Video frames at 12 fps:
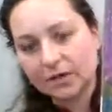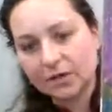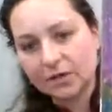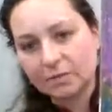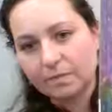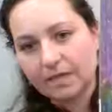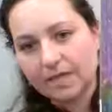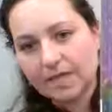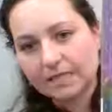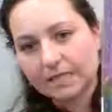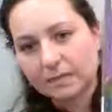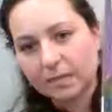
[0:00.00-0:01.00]
It should be
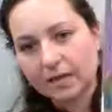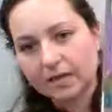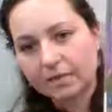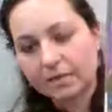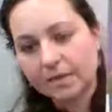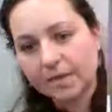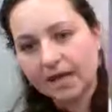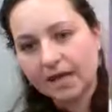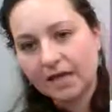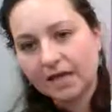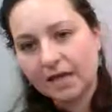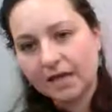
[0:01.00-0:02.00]
this one.
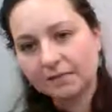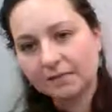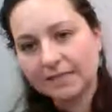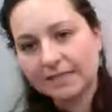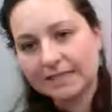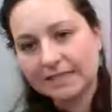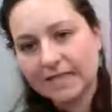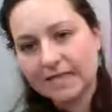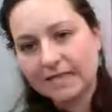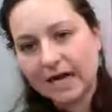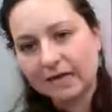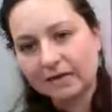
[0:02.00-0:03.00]
Can't really see the
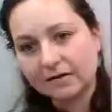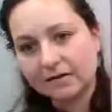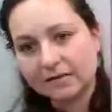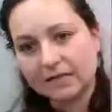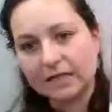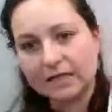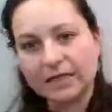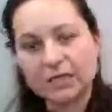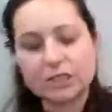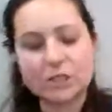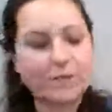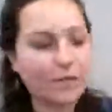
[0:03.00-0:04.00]
title because of the glare
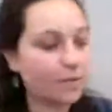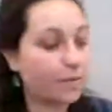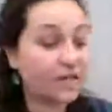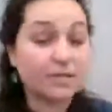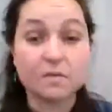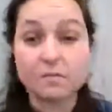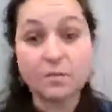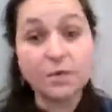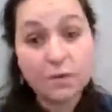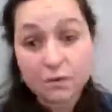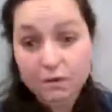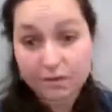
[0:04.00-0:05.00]
too much, but it's a
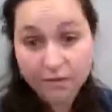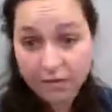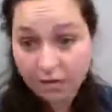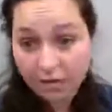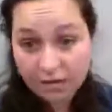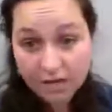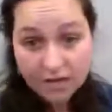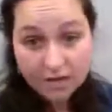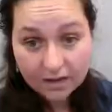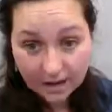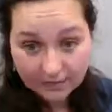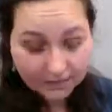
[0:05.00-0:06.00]
beautiful
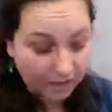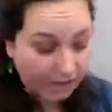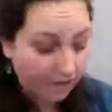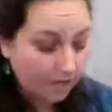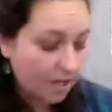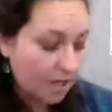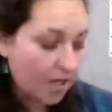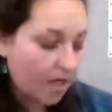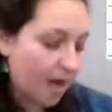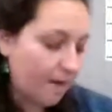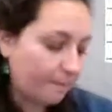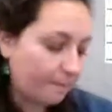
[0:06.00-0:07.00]
cover,
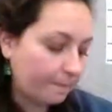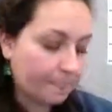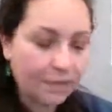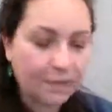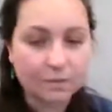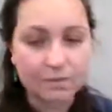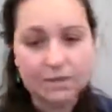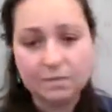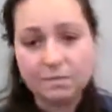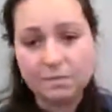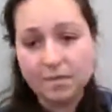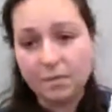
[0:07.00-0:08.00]
with
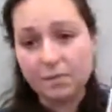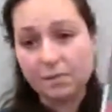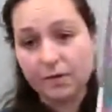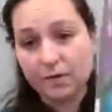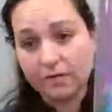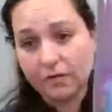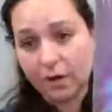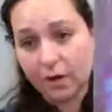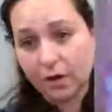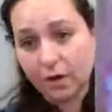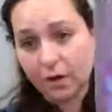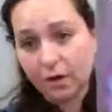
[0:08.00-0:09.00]
a beautiful
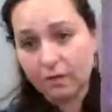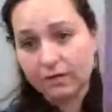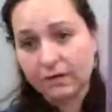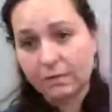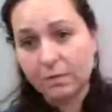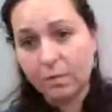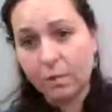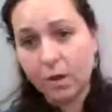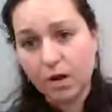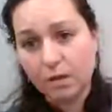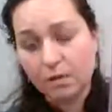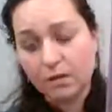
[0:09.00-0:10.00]
girl with the
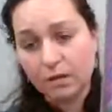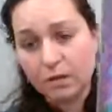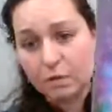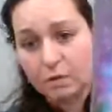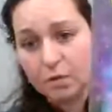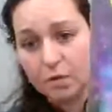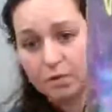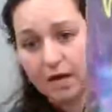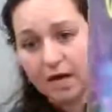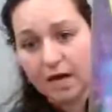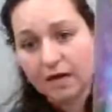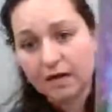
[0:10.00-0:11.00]
moon
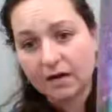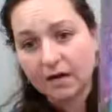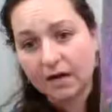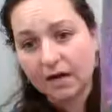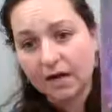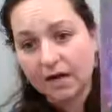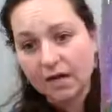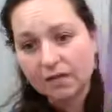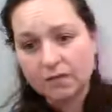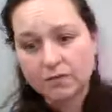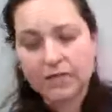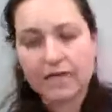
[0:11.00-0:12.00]
behind her.
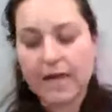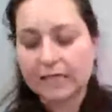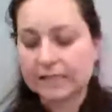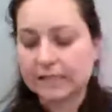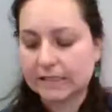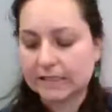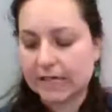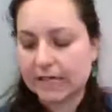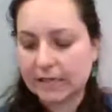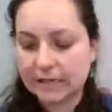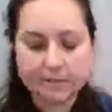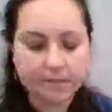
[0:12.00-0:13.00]
It's a really excellent
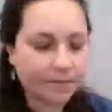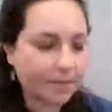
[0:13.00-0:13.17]
title.